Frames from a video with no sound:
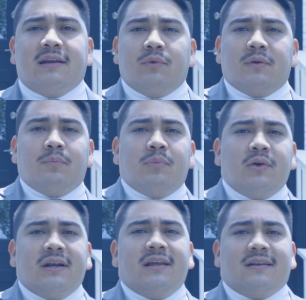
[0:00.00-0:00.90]
and we're
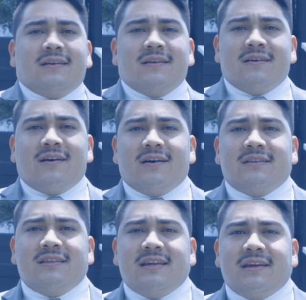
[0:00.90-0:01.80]
putting it
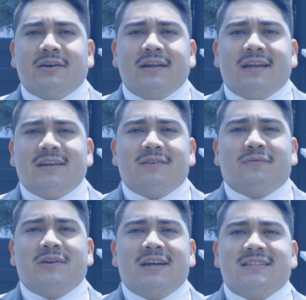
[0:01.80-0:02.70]
on the internet here
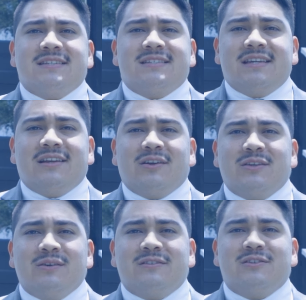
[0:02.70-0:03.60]
for you guys to see it on
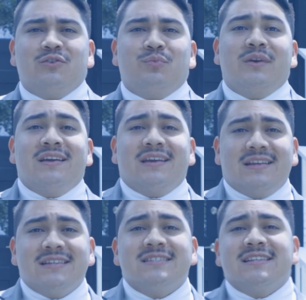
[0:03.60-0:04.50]
YouTube,
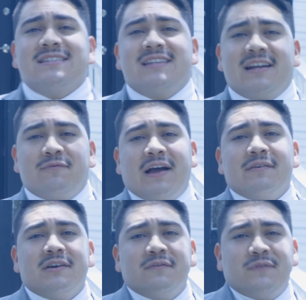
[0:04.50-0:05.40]
it is listed at
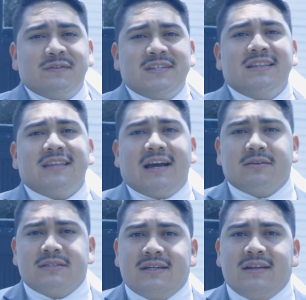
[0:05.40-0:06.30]

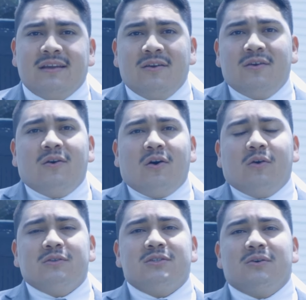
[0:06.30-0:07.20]
515,000.
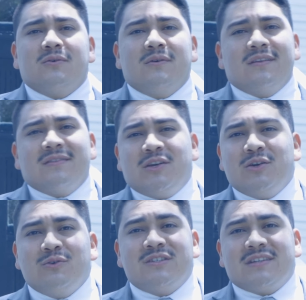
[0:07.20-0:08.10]
Also,
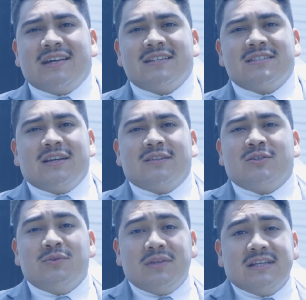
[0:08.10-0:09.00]
huge thanks
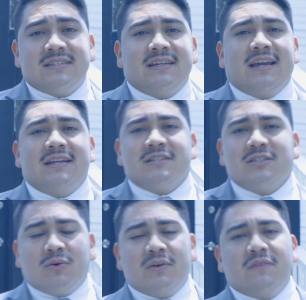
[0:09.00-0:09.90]
to the listing
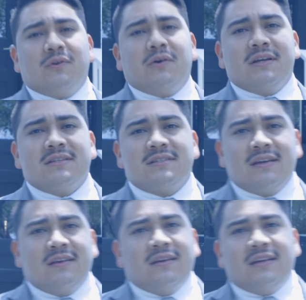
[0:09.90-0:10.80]
agent, Tony Flores.
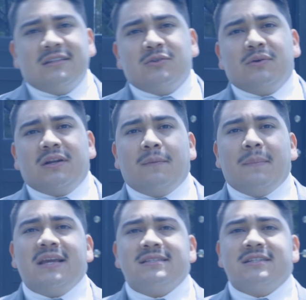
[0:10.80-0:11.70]
He's doing an
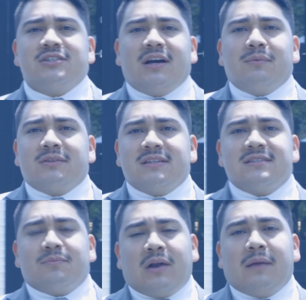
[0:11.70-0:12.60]
amazing job with
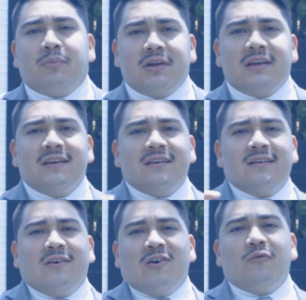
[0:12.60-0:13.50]
this property.
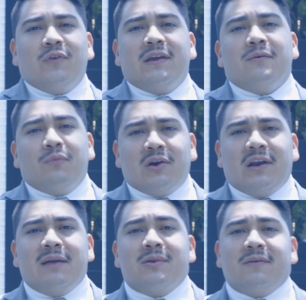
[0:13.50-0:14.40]
Hopefully, we
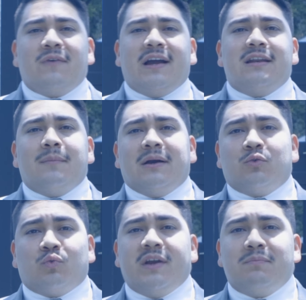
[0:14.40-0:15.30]
are able to find him a
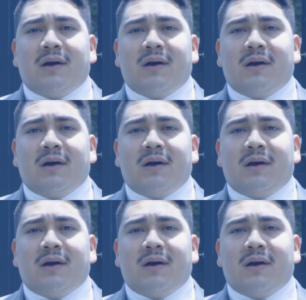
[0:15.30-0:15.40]
great